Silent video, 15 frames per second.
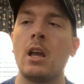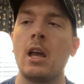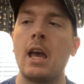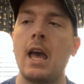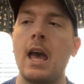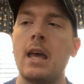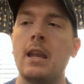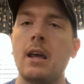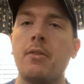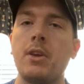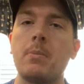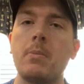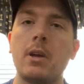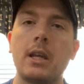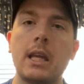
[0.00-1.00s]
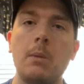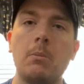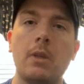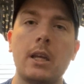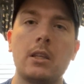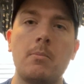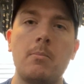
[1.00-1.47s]
And I think about a game
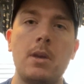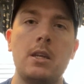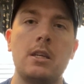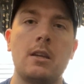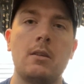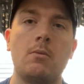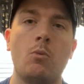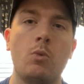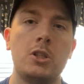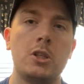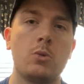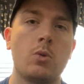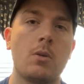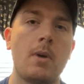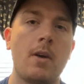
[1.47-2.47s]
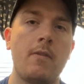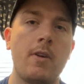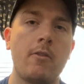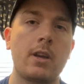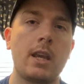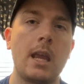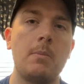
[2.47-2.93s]
like Dominion, which is one of my
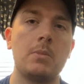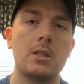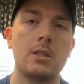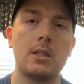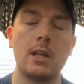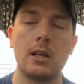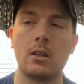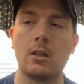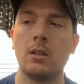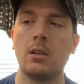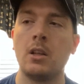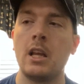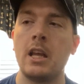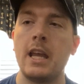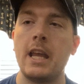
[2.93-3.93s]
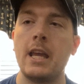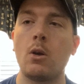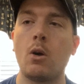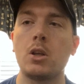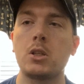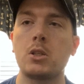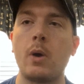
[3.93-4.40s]
favorite games still. It
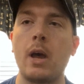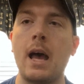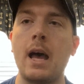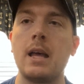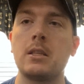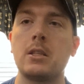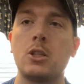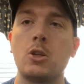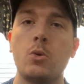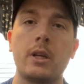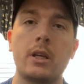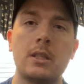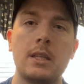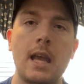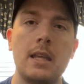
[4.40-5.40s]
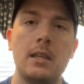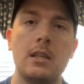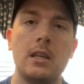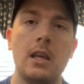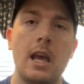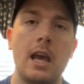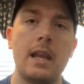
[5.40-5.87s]
also has, to an extent,
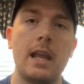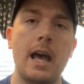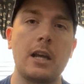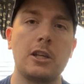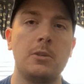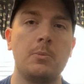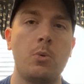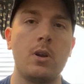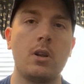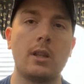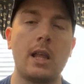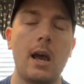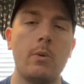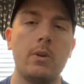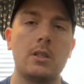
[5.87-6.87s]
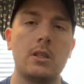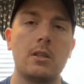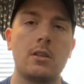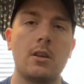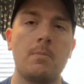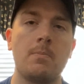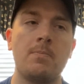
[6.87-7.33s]
an action point allowance
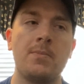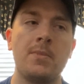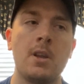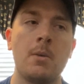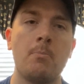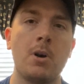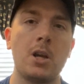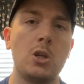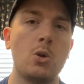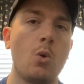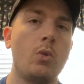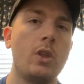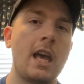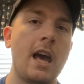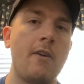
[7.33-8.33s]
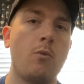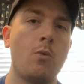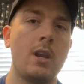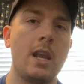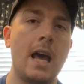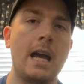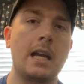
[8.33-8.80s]
system, but you only have
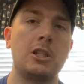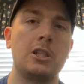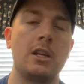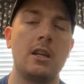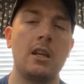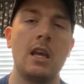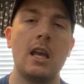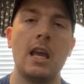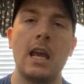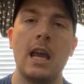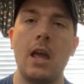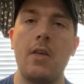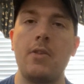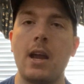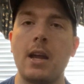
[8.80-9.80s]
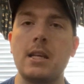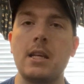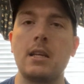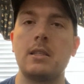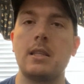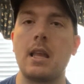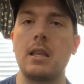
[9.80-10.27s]
one action. And the idea
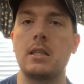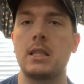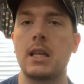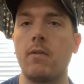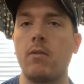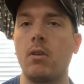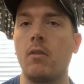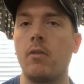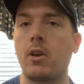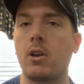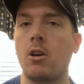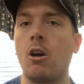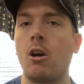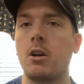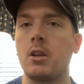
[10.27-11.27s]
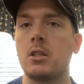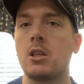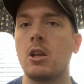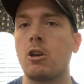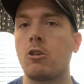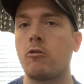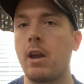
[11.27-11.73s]
is that several of the cards
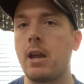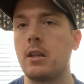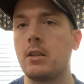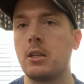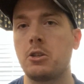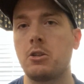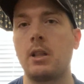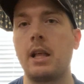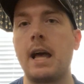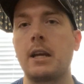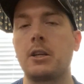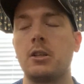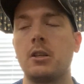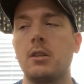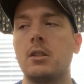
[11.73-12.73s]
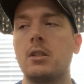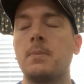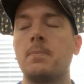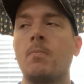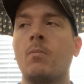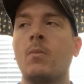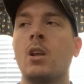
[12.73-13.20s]
grant additional actions.
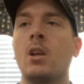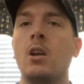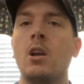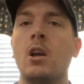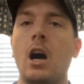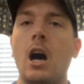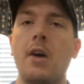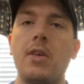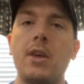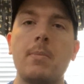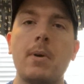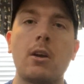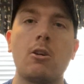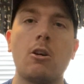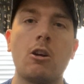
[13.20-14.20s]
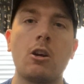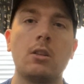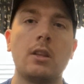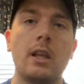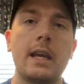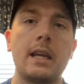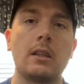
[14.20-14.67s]
I think about a card
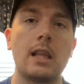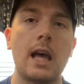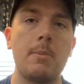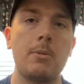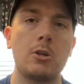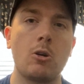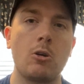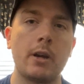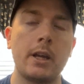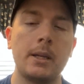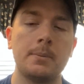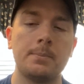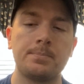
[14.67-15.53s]
like Laboratory.